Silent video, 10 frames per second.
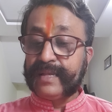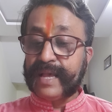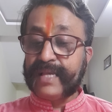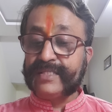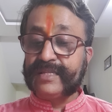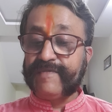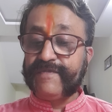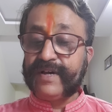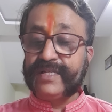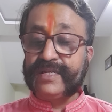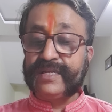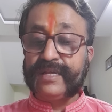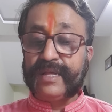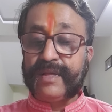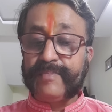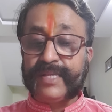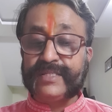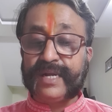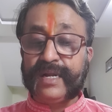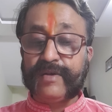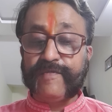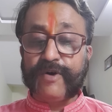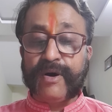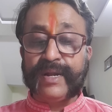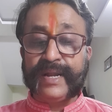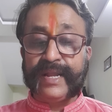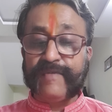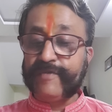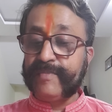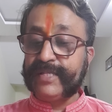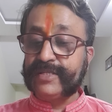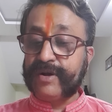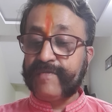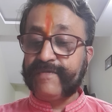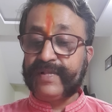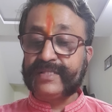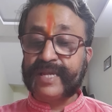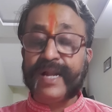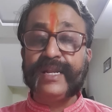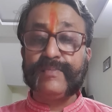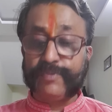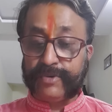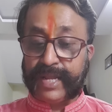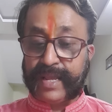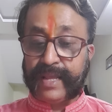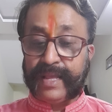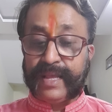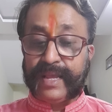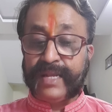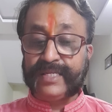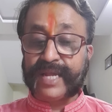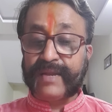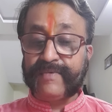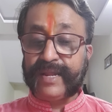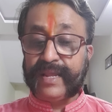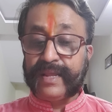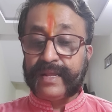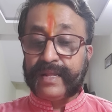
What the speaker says: as the first president of All India Women's Conference held in Pune in January